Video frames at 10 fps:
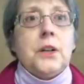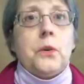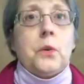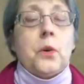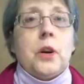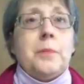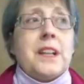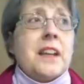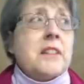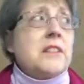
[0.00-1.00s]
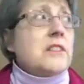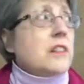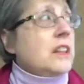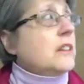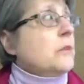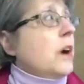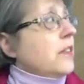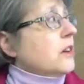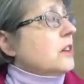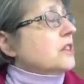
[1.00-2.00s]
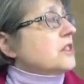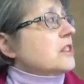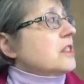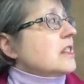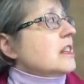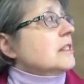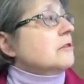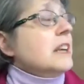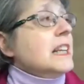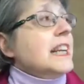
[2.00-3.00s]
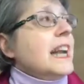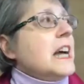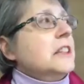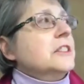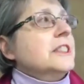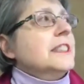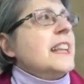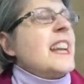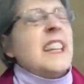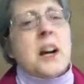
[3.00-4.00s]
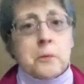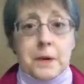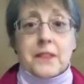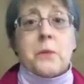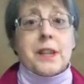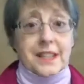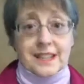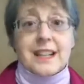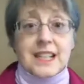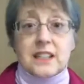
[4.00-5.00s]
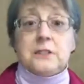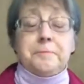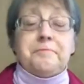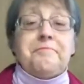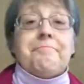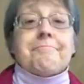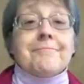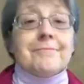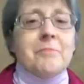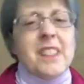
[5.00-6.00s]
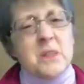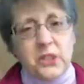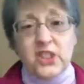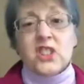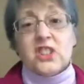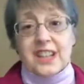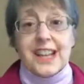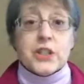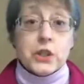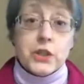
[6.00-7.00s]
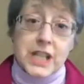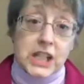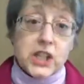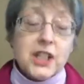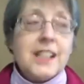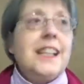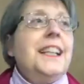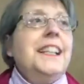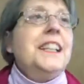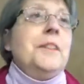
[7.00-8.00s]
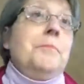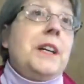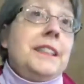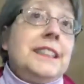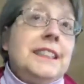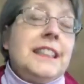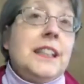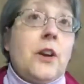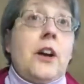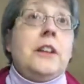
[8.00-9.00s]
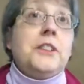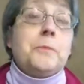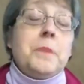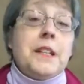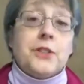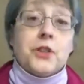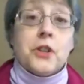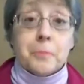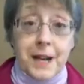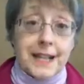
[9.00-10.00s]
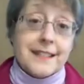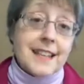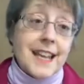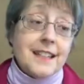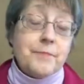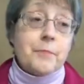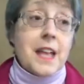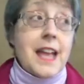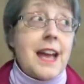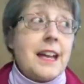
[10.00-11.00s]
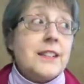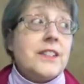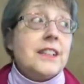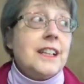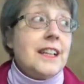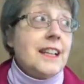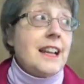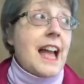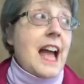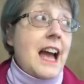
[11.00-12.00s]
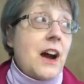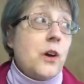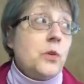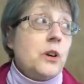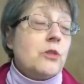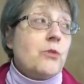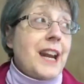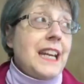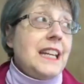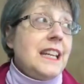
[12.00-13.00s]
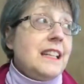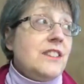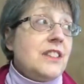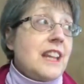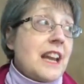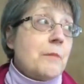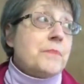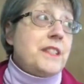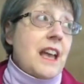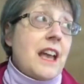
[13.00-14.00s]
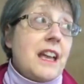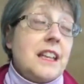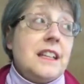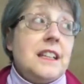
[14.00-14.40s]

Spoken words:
or whether it's raining out, and oh, by the way, the title is just to catch your attention, but it all speaks to your mindset and how a rainy, damp day,